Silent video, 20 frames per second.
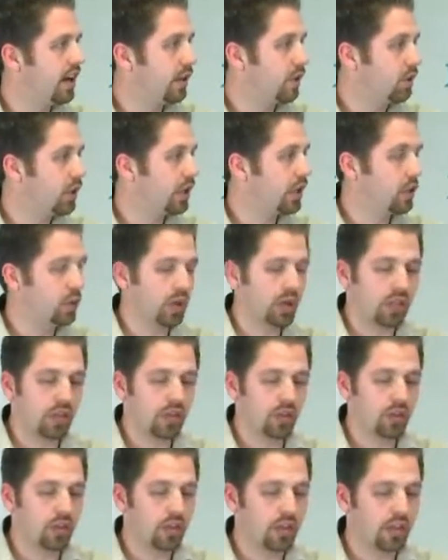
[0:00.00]
really
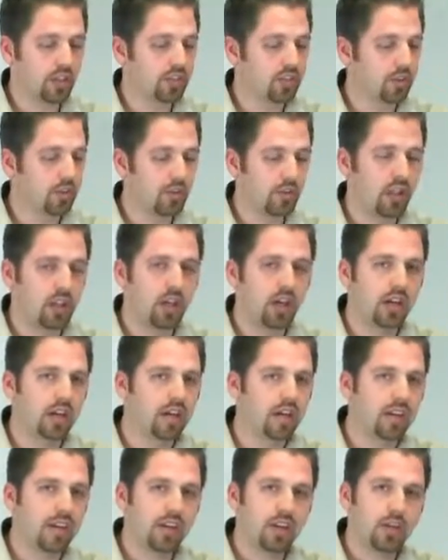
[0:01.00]
quickly. You can also plug